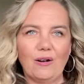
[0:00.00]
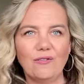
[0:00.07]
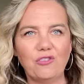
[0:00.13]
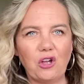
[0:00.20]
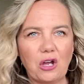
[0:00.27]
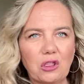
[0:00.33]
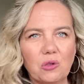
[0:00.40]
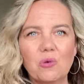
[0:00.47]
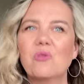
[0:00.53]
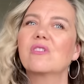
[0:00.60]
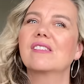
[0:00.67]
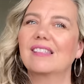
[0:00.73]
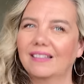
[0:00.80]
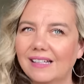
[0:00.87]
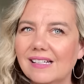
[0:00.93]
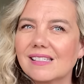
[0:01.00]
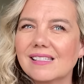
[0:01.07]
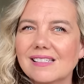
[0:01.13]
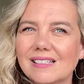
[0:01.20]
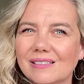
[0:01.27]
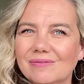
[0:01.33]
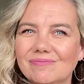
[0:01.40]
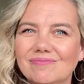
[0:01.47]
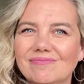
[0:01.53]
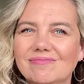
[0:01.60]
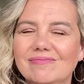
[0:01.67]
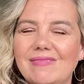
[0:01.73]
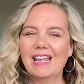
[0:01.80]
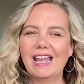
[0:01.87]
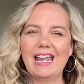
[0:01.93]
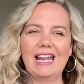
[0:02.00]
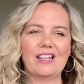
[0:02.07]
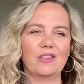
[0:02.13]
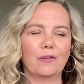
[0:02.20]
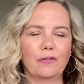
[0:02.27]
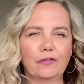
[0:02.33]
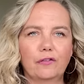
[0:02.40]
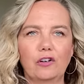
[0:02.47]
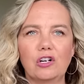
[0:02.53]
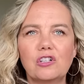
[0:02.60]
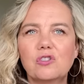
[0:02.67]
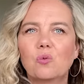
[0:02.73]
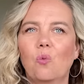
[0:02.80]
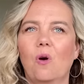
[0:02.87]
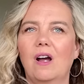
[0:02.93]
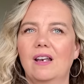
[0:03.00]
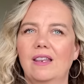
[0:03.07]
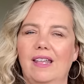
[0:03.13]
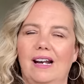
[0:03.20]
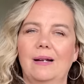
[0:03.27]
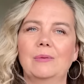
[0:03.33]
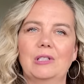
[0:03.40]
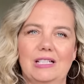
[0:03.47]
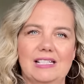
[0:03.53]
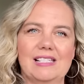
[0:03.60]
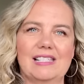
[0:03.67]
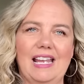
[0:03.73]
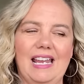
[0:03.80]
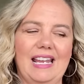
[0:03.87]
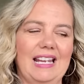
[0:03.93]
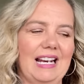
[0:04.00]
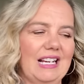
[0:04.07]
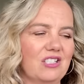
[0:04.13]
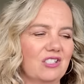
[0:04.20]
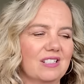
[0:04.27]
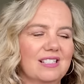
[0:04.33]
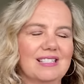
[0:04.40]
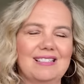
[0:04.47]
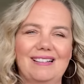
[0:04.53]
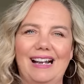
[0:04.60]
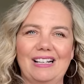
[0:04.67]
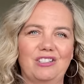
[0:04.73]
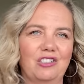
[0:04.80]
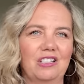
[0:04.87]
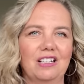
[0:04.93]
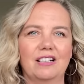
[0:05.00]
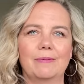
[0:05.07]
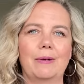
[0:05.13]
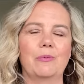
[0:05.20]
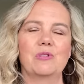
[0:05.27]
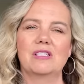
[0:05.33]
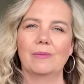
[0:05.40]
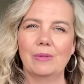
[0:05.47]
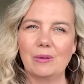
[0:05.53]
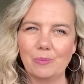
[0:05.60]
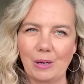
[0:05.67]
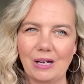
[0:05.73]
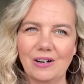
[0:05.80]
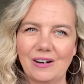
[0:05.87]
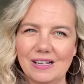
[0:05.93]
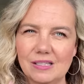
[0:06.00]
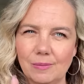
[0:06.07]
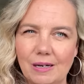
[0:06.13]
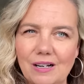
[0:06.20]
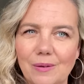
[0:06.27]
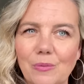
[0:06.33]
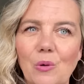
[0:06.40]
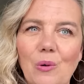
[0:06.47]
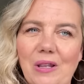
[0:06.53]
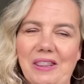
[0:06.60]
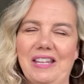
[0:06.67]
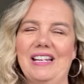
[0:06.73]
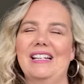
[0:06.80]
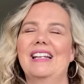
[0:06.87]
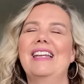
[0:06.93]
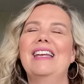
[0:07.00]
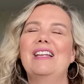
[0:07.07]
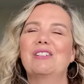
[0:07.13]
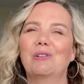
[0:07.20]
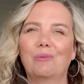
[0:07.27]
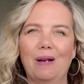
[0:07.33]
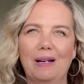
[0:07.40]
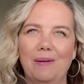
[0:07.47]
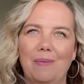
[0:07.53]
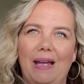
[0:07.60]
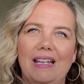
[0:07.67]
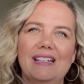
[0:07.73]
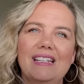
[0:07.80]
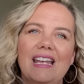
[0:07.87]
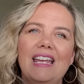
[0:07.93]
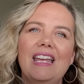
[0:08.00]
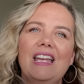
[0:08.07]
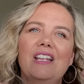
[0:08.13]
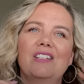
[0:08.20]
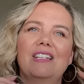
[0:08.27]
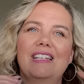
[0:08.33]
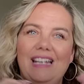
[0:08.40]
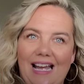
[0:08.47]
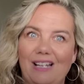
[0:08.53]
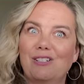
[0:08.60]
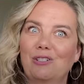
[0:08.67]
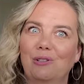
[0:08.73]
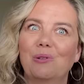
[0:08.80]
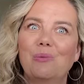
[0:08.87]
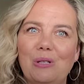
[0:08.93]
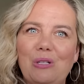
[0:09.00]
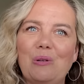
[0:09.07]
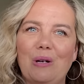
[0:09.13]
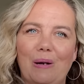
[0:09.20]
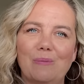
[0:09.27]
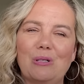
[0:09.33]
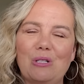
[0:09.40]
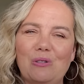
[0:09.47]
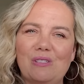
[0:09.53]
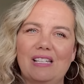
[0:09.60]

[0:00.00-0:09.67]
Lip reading: I've thought through this list, and the first one that I'm gonna say, and I couldn't come up with something better as my number one thing to recommend to not do when you come to New